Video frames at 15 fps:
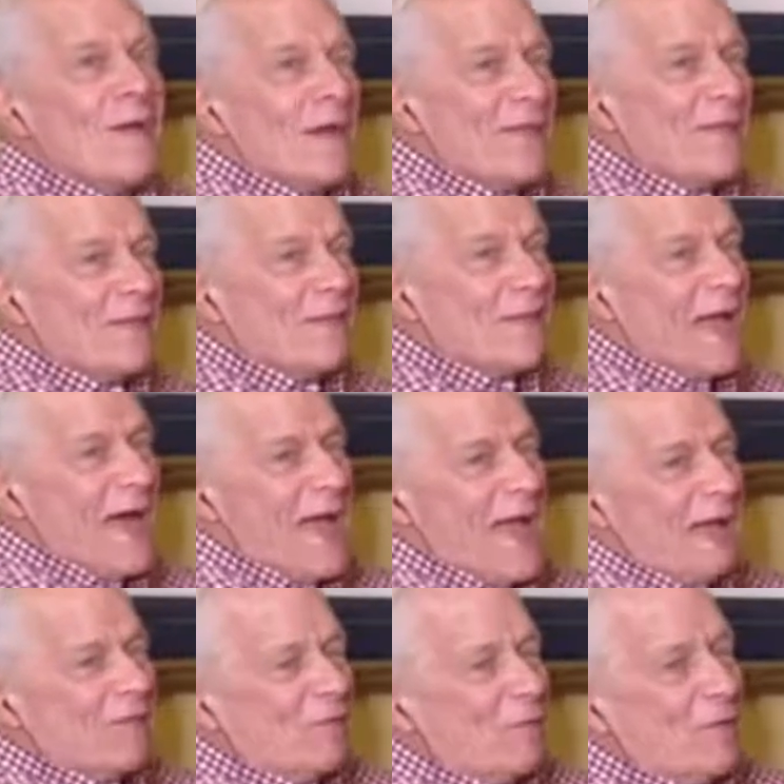and the
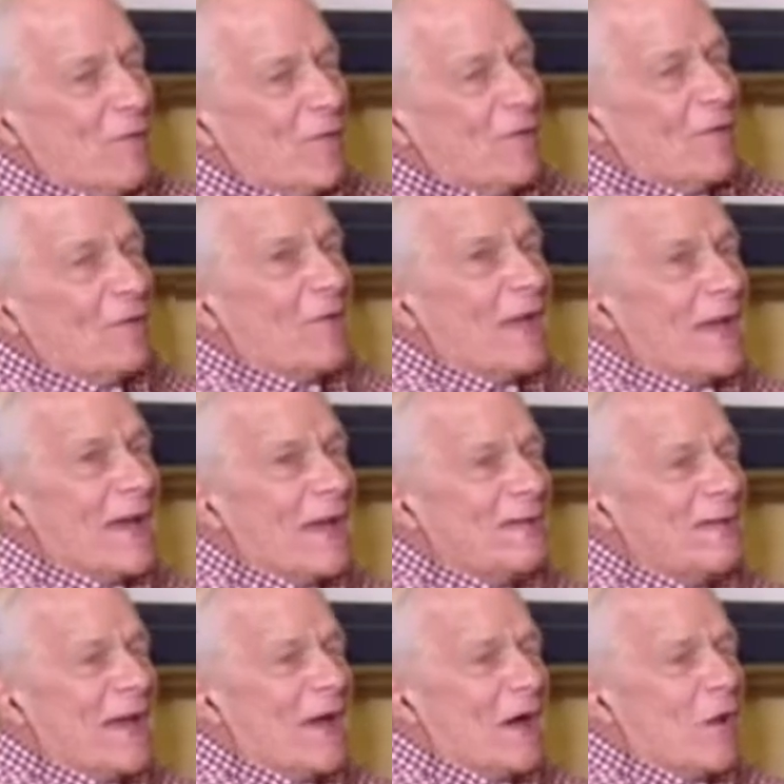lion will lie
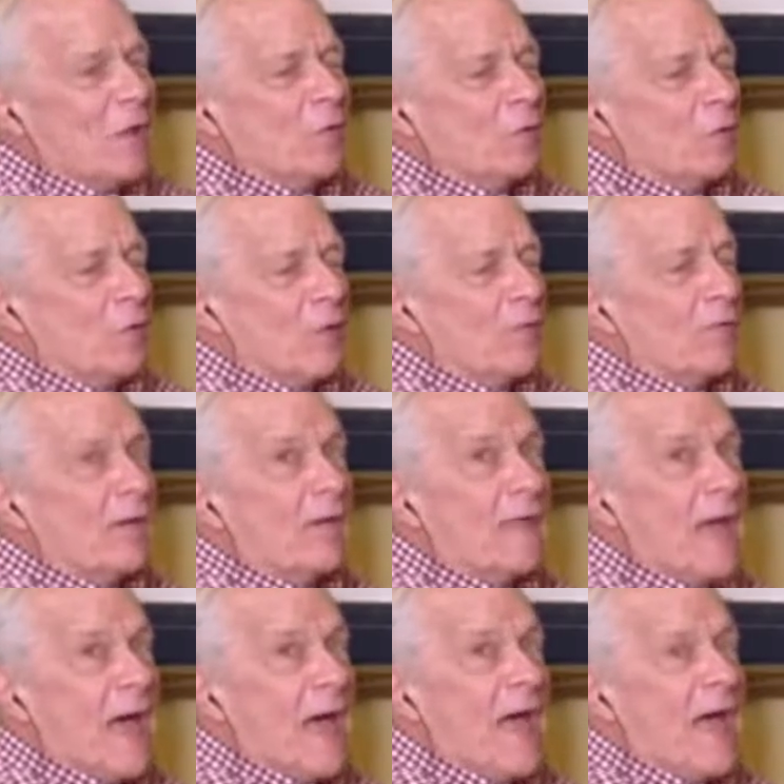down with the
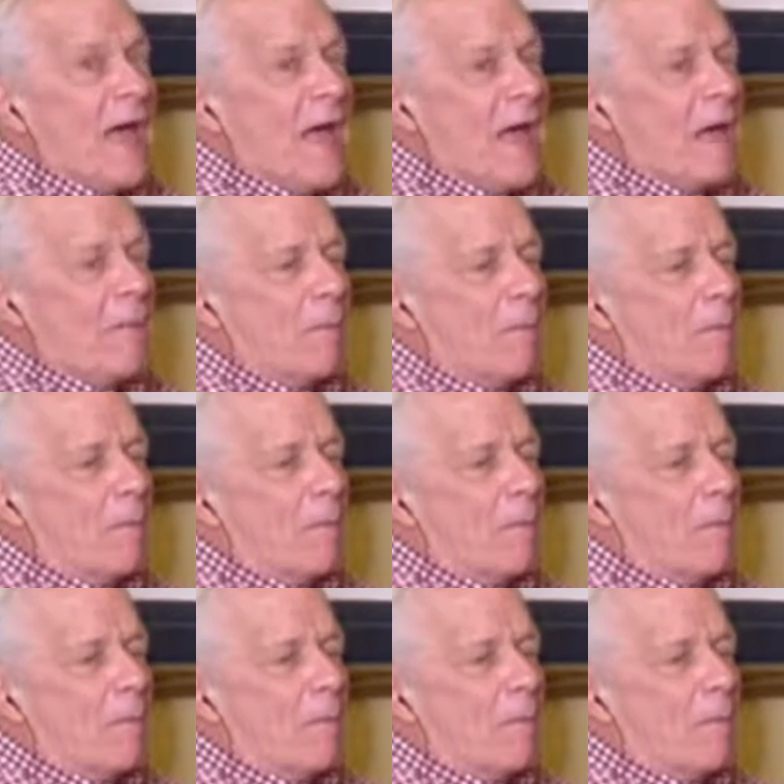lamb,